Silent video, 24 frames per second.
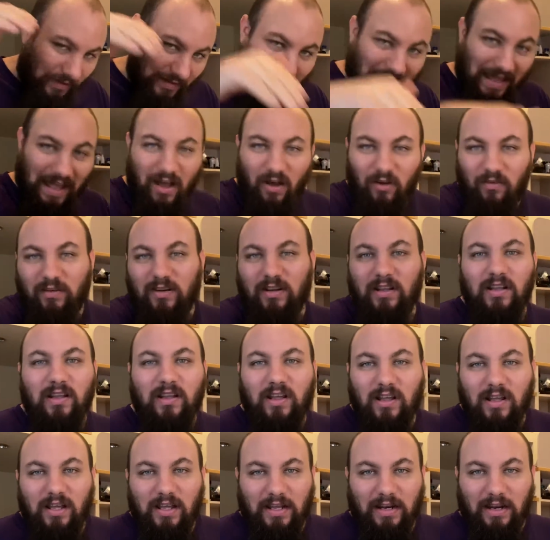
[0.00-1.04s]
down
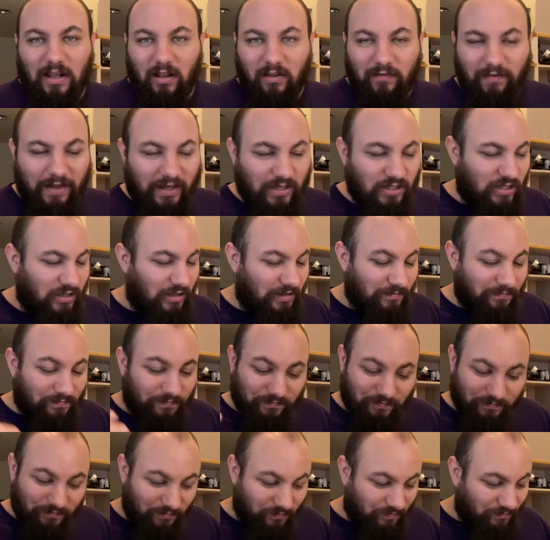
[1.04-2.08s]
in elevation,
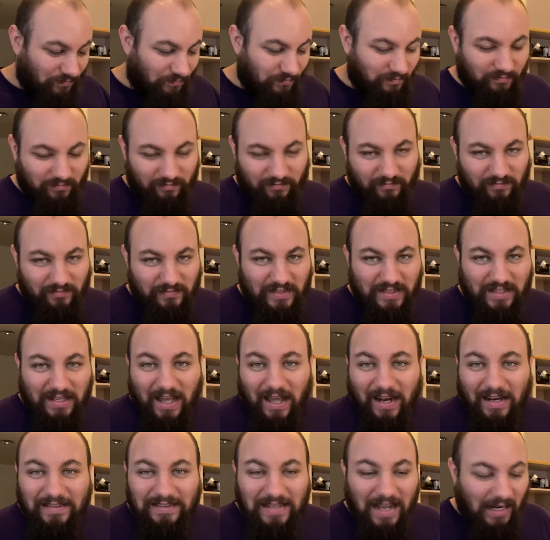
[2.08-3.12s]

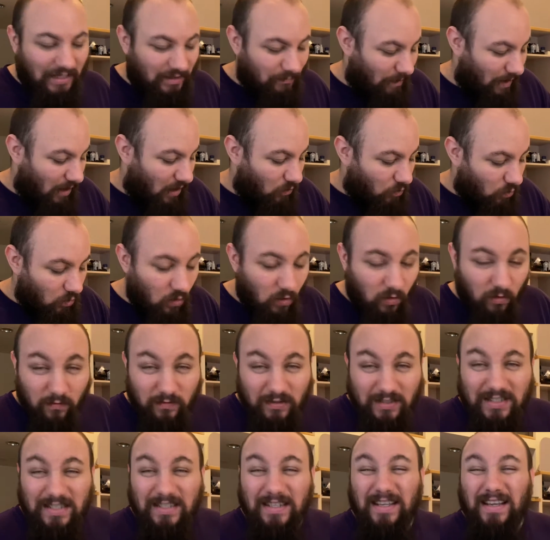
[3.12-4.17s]
got attacked by
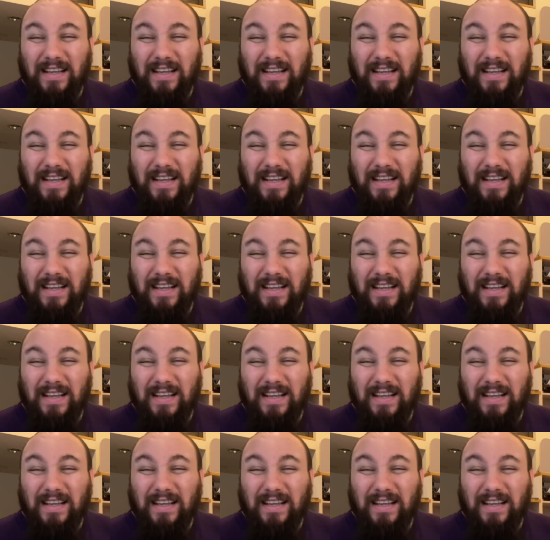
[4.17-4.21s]
wolves,